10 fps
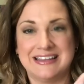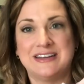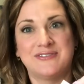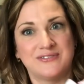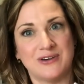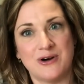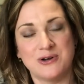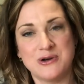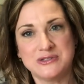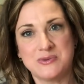that, if all
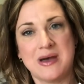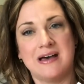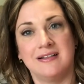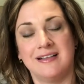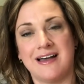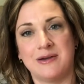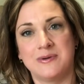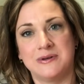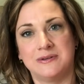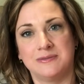goes well, I
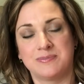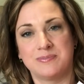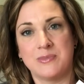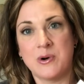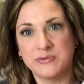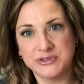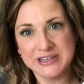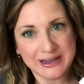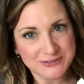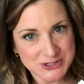will
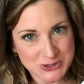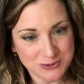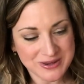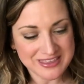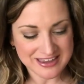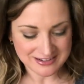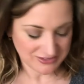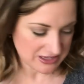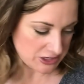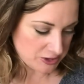hopefully have two by the end
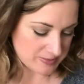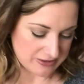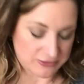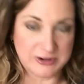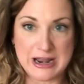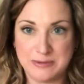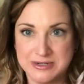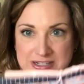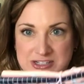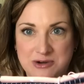of the year. But for now, I'm
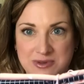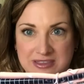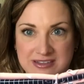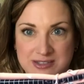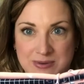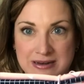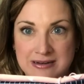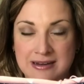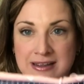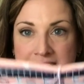going to start with this one.